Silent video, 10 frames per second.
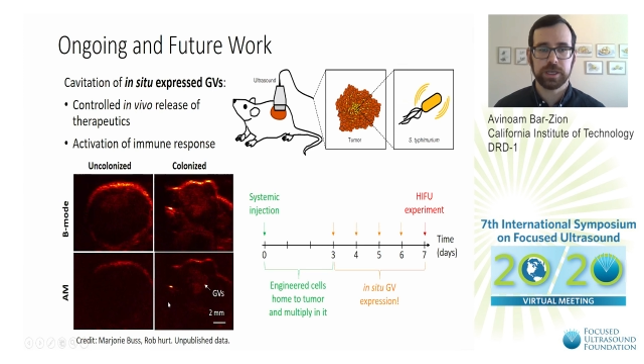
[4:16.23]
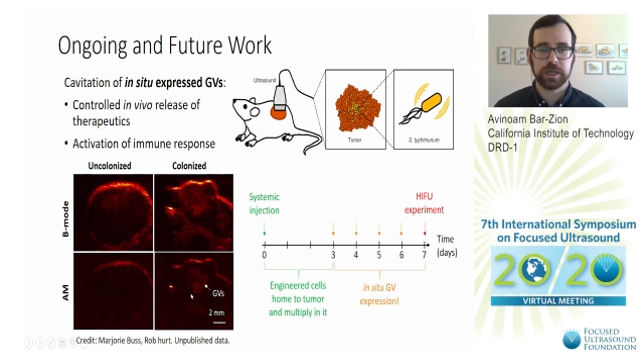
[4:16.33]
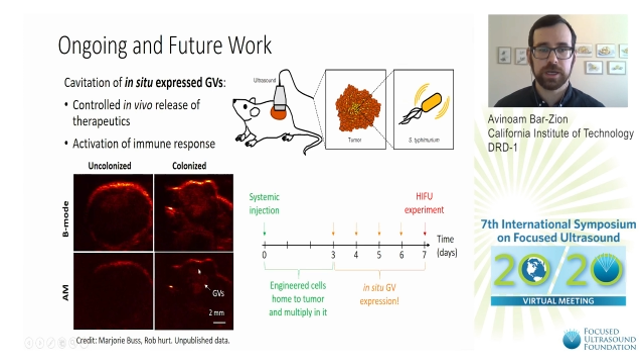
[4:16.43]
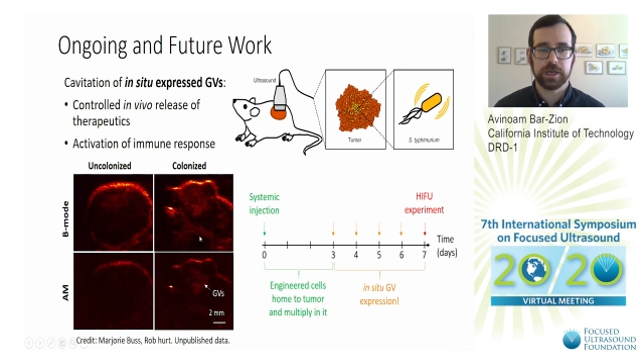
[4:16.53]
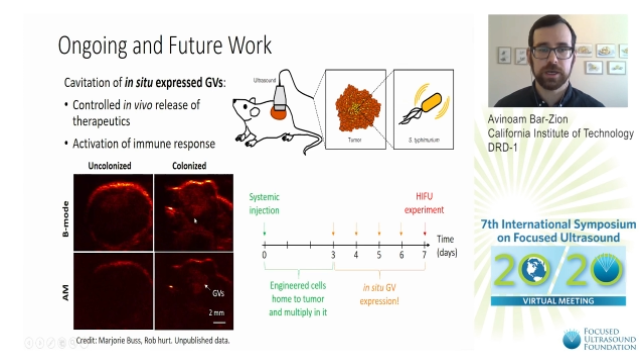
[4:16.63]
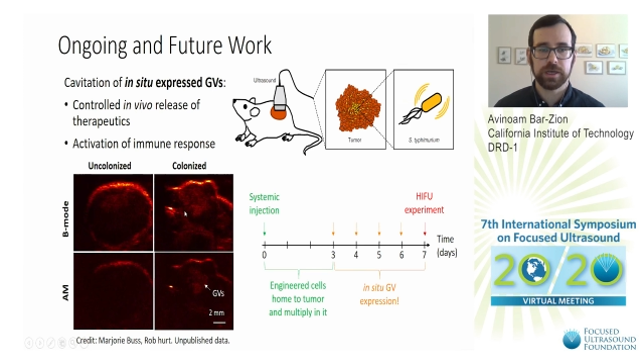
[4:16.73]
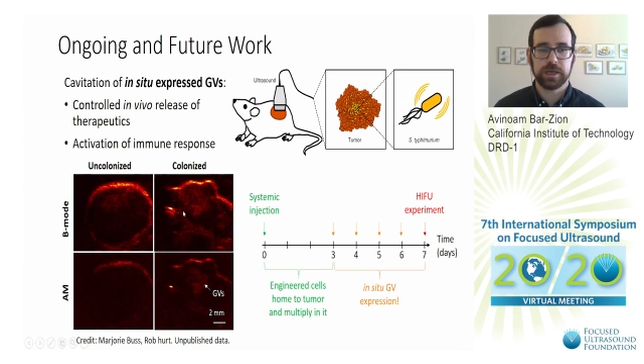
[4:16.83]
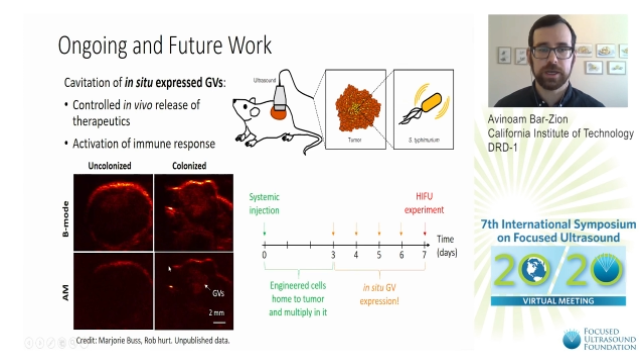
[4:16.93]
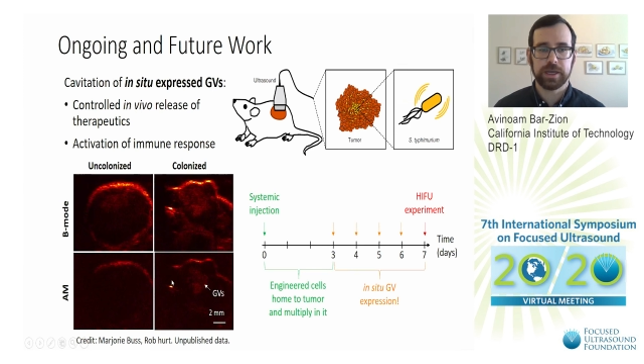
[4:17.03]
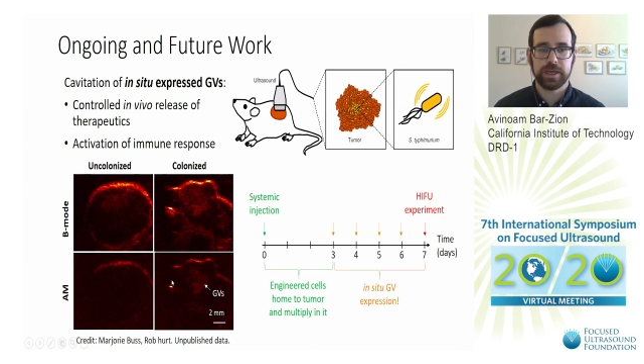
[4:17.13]
a
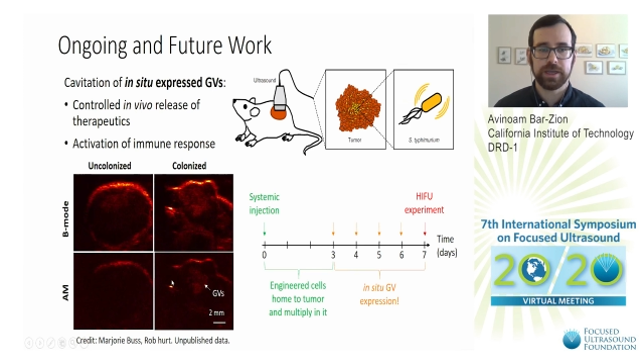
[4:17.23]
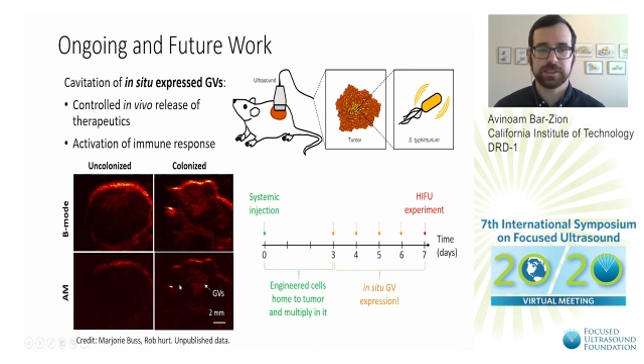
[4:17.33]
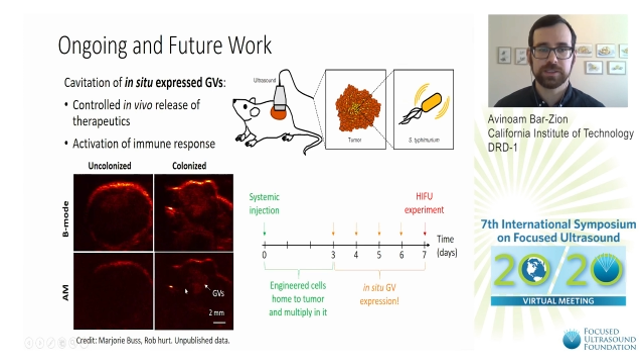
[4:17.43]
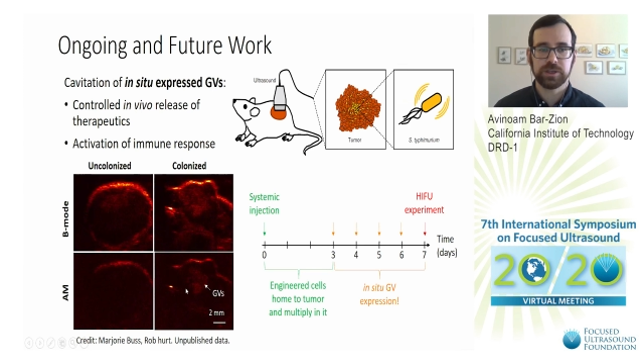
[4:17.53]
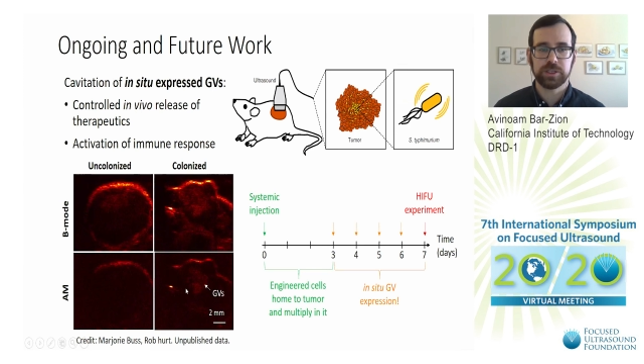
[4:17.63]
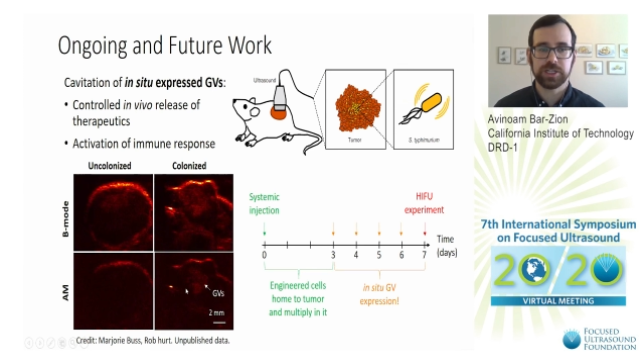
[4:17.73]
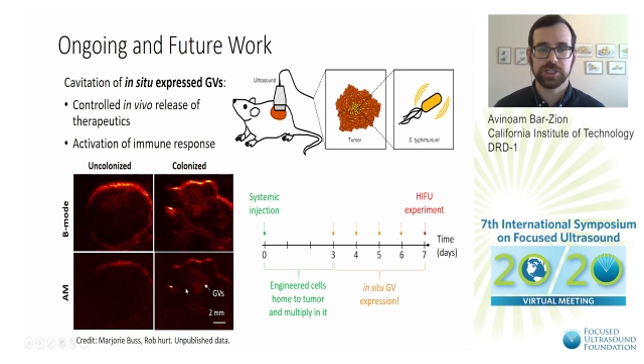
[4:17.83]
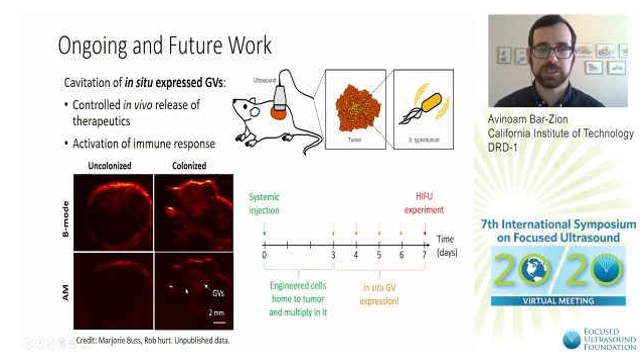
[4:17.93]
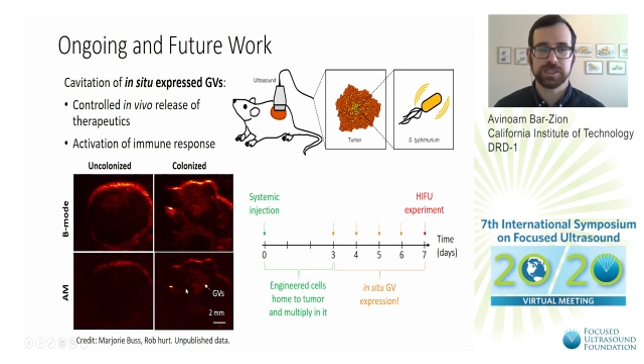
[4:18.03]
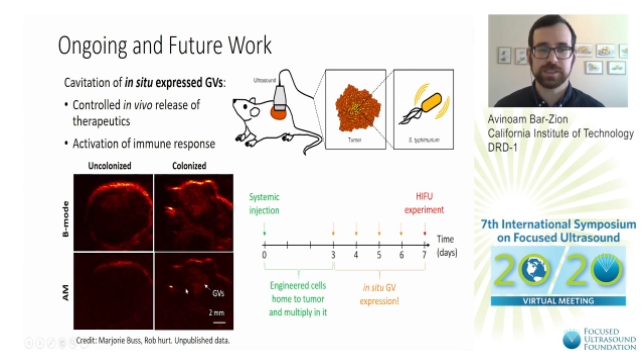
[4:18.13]
secret
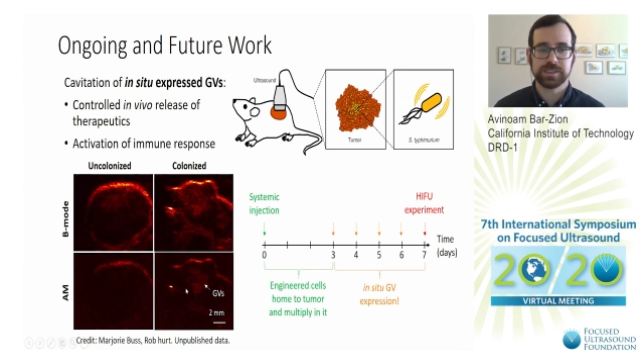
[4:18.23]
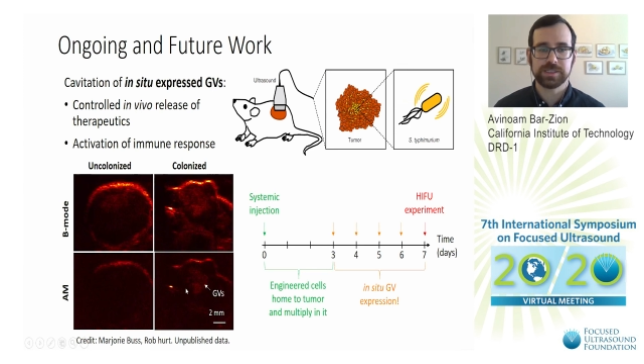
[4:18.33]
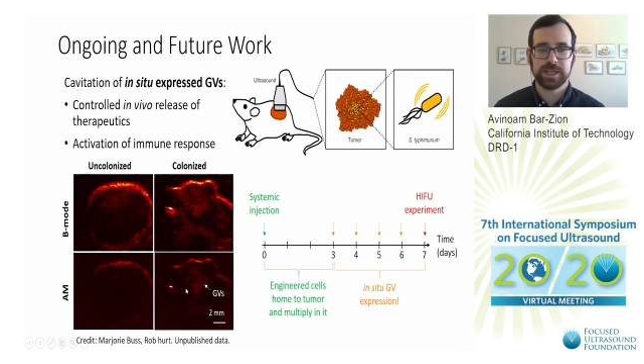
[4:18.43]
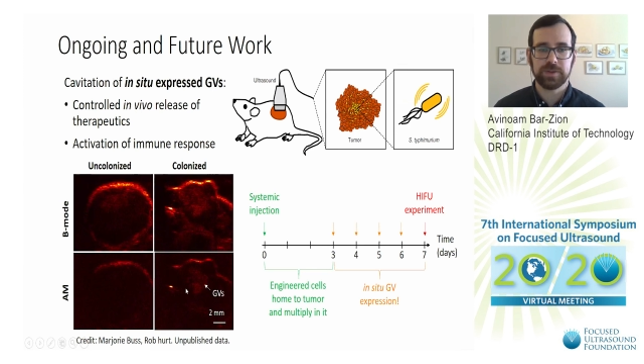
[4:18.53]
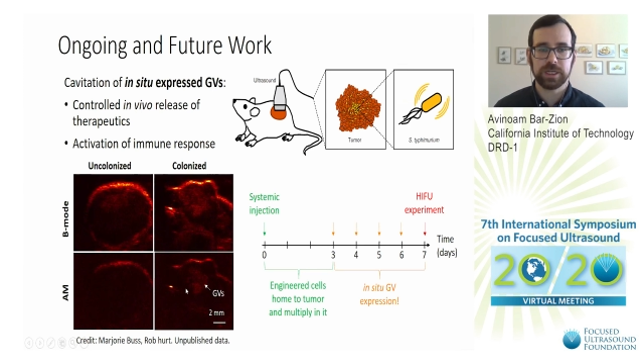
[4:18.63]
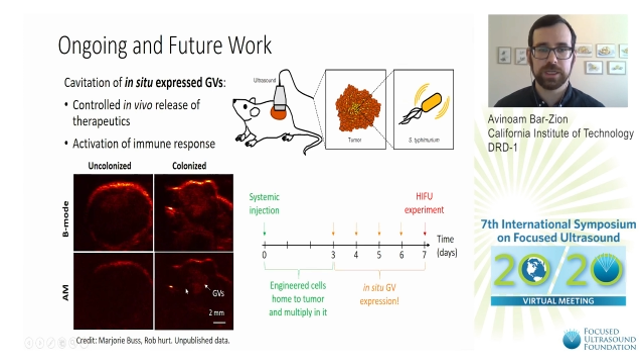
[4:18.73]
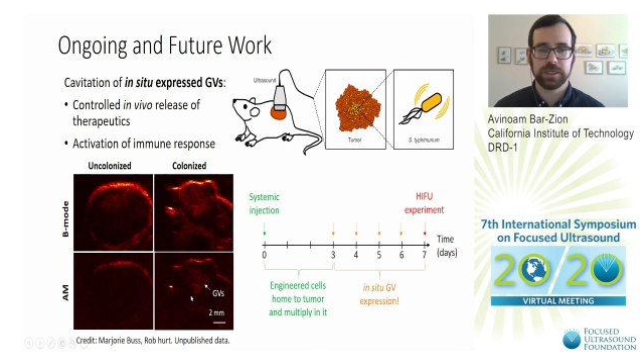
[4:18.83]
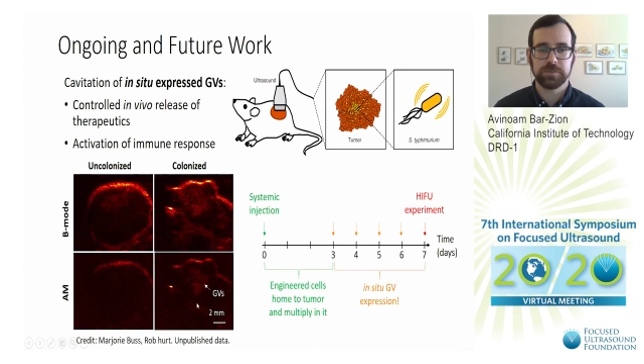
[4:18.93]
agent cell systemically.